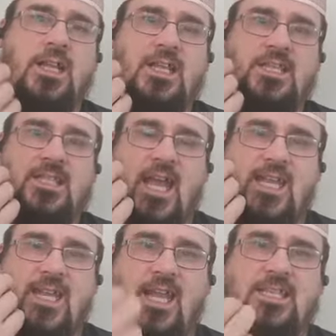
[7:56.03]
It is that
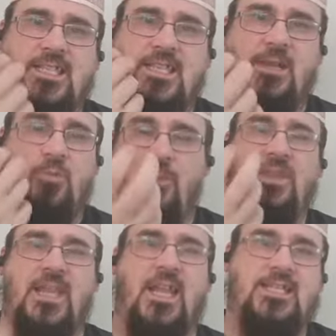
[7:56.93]
next, it will be
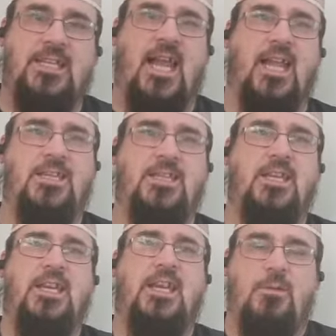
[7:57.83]
the next land.
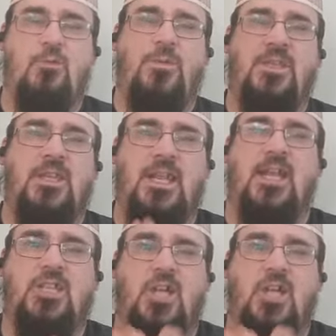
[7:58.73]
It will be the next